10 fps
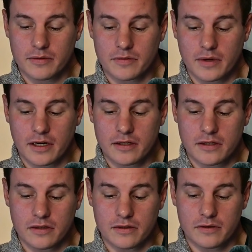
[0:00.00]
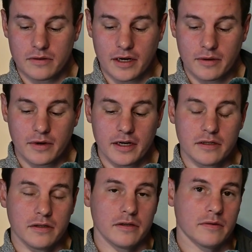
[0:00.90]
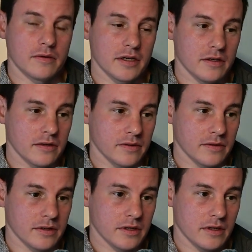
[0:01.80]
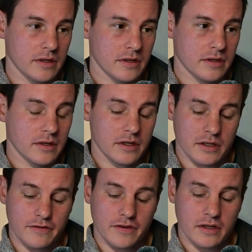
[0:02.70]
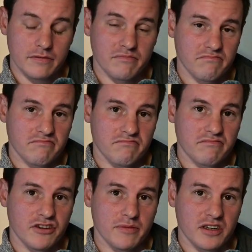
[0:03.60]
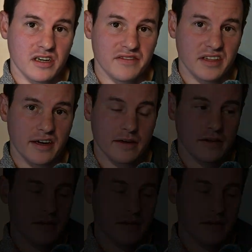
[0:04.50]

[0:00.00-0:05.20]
where to do walking tours. So I think I've pretty much covered that.